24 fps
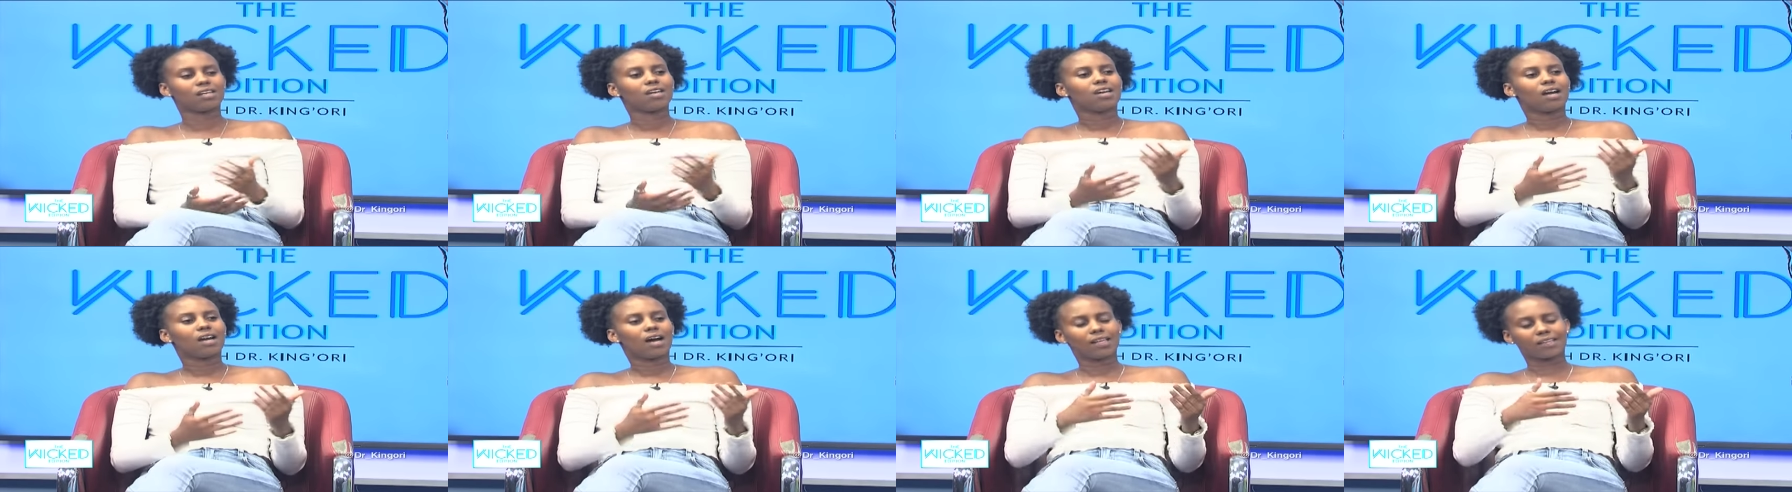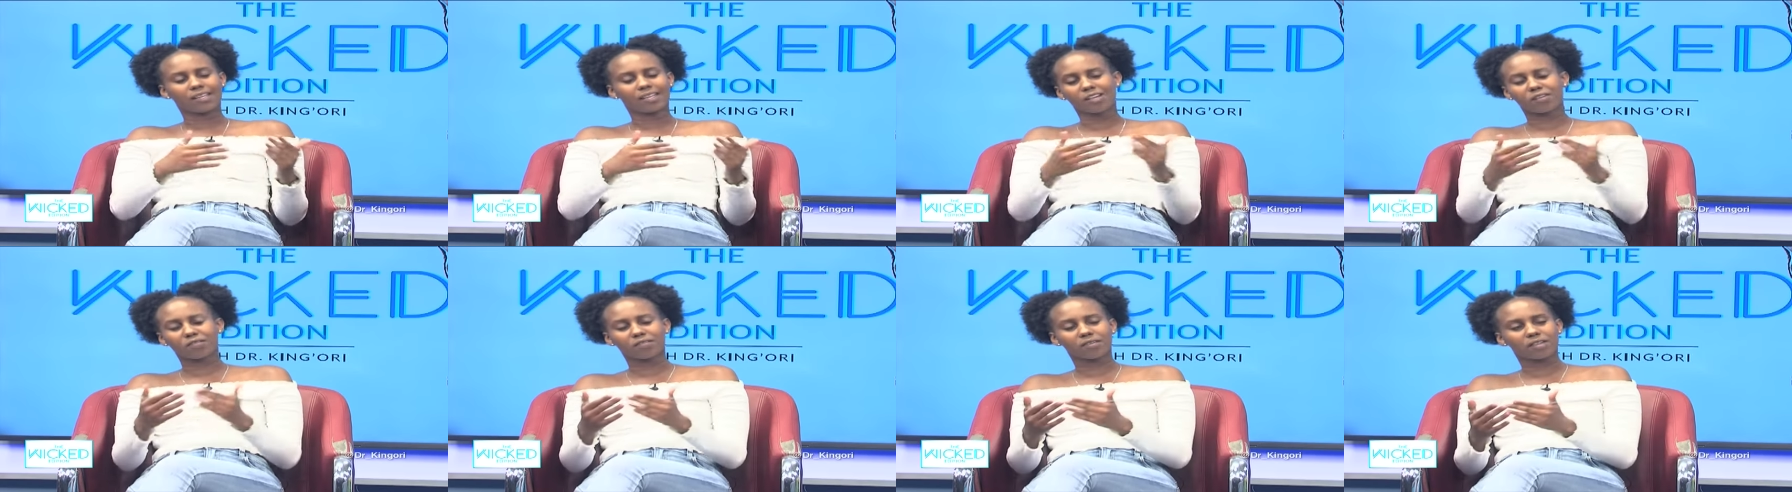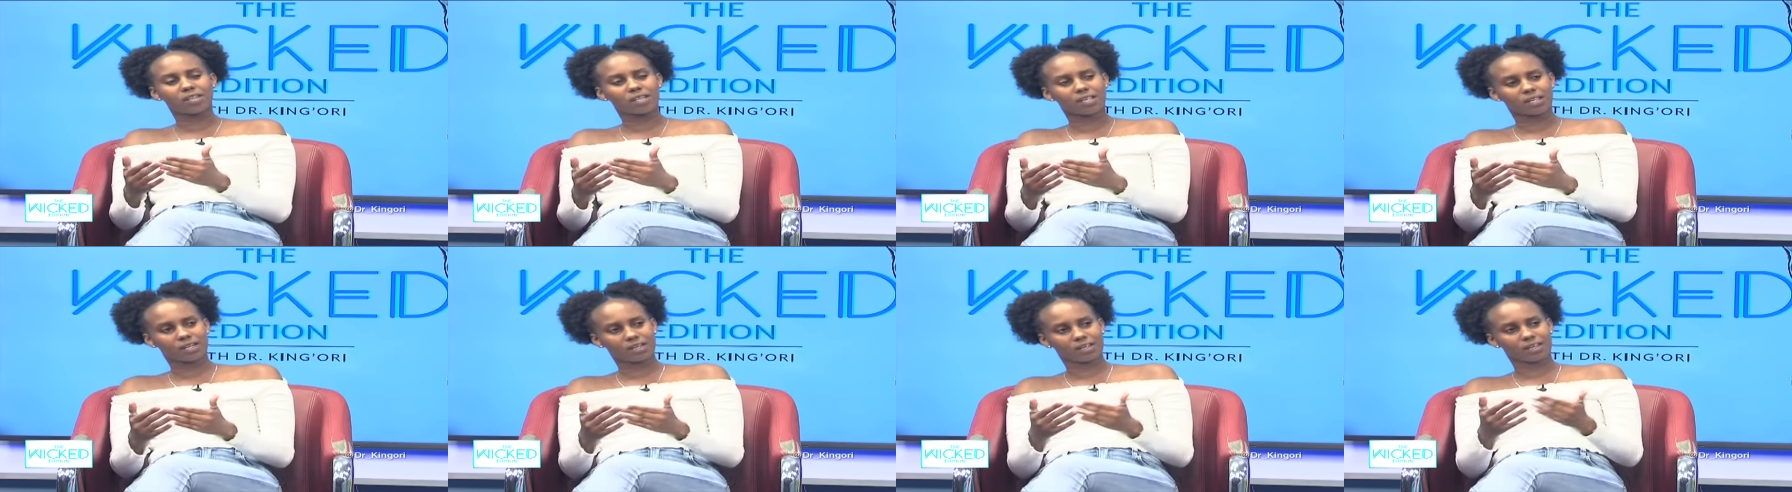Okay. At the end of the
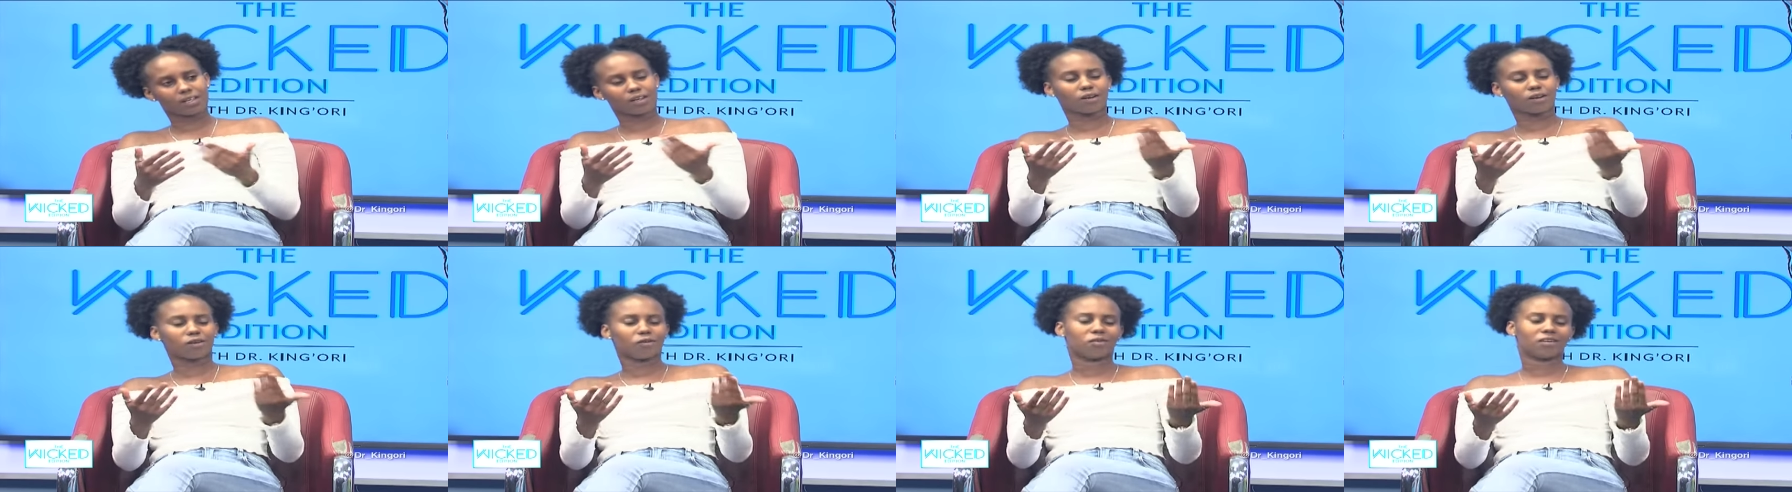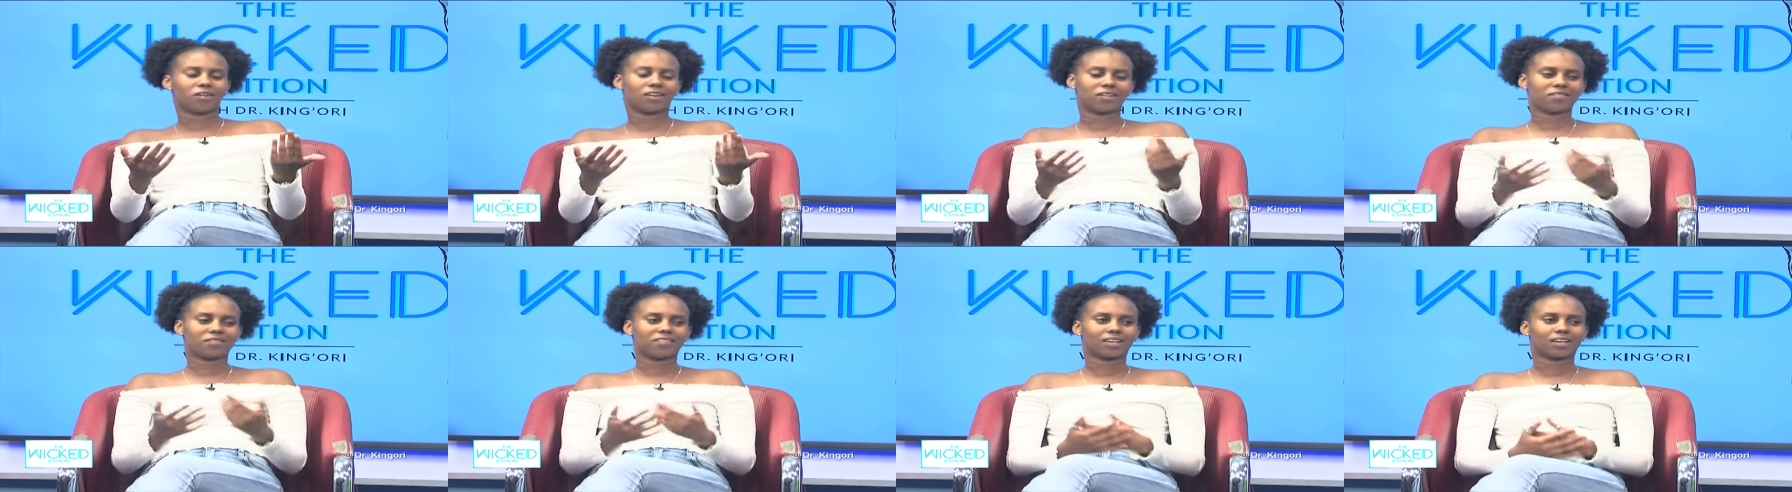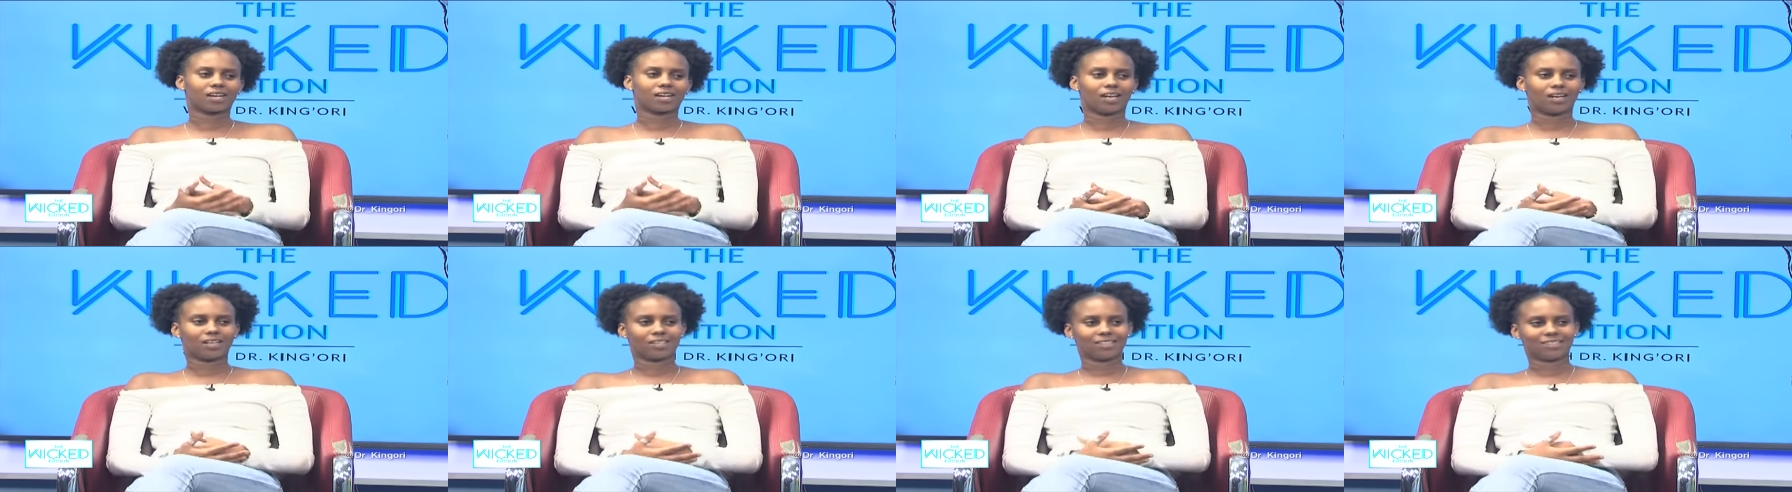day, long live the
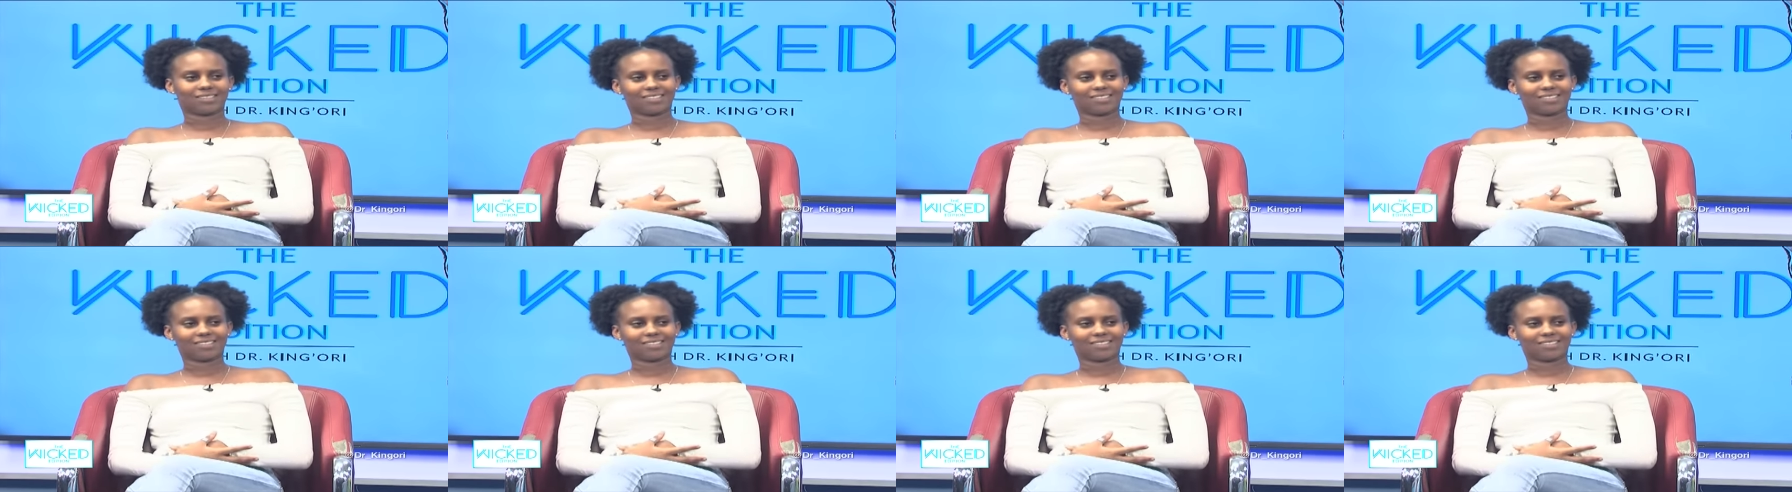clan.